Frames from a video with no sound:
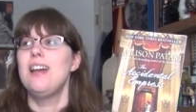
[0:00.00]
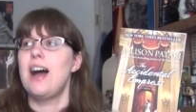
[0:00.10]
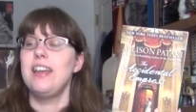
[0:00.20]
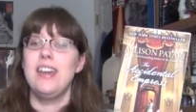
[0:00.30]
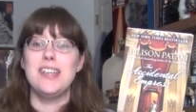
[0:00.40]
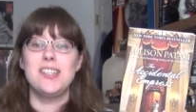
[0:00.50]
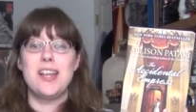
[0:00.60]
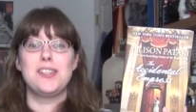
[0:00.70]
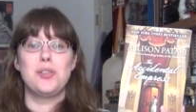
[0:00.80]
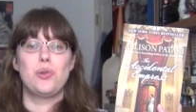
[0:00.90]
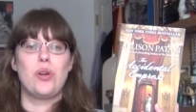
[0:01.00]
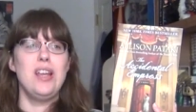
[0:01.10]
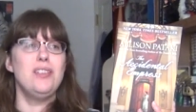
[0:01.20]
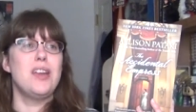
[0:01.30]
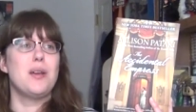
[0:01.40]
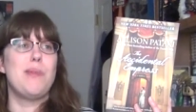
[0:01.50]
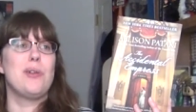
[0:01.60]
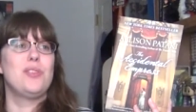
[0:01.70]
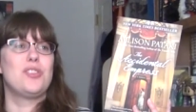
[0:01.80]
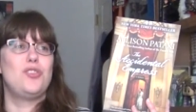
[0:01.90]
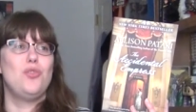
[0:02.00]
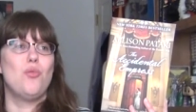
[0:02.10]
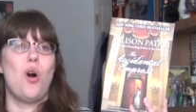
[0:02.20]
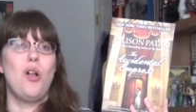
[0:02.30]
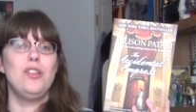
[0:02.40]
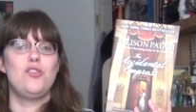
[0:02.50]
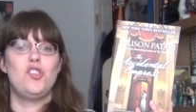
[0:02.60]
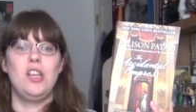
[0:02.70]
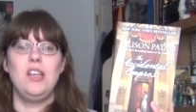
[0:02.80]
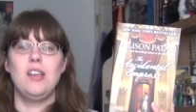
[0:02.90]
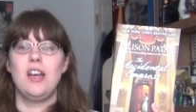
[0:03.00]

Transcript: I guess that's the great thing about this duology.